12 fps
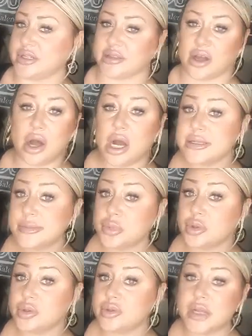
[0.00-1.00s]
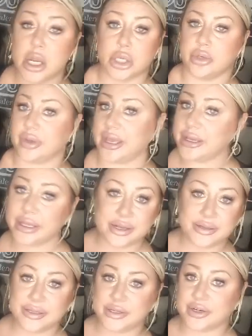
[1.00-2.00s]
hospitals. You can't get
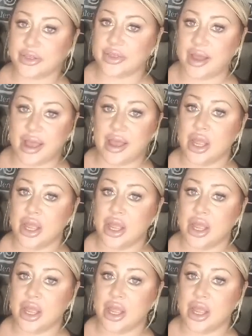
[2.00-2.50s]
cleaner than that.